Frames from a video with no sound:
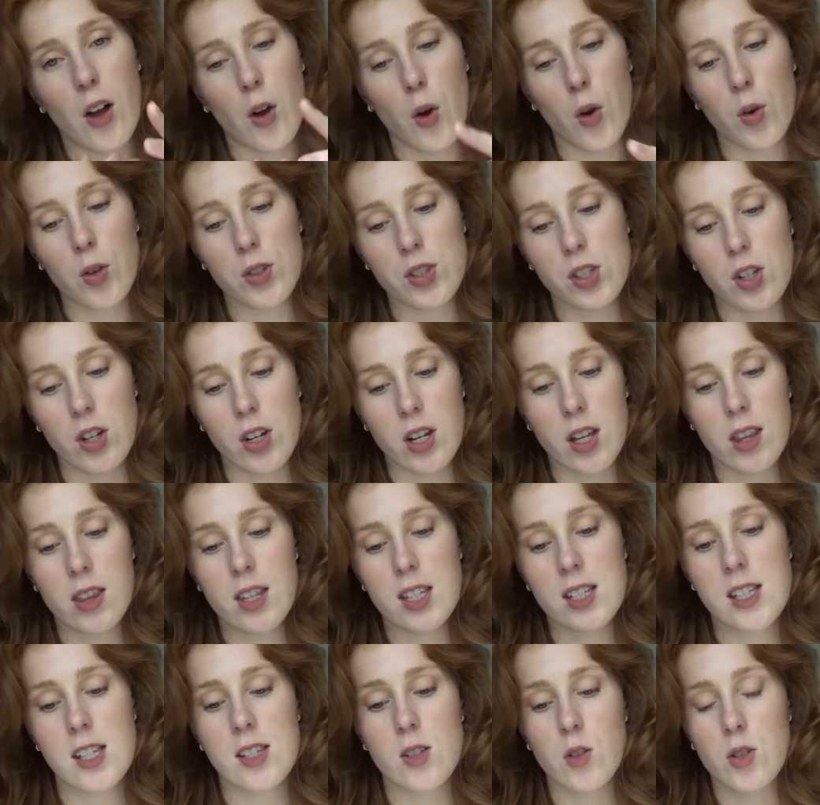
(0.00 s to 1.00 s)
Also,
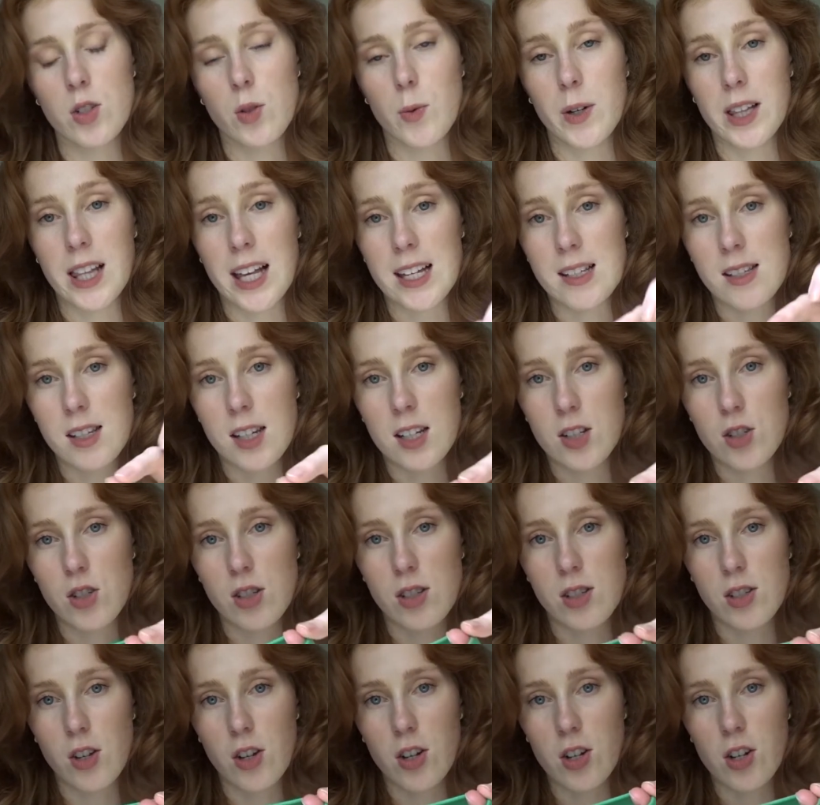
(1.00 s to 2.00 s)
this is also elastic,
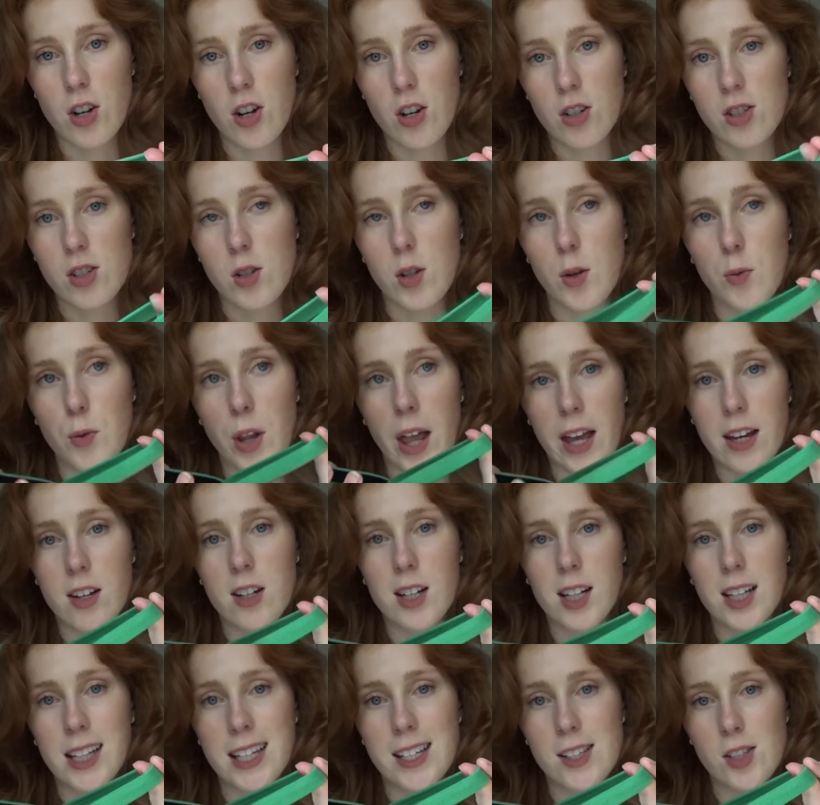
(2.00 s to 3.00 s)
just so you know, so it like
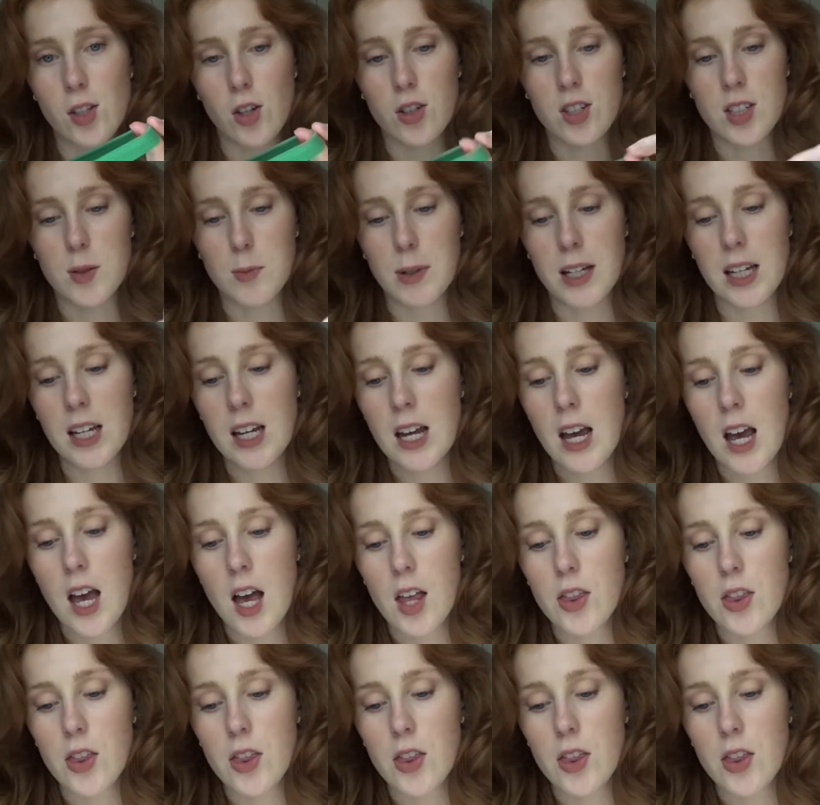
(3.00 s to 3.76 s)
clings onto me.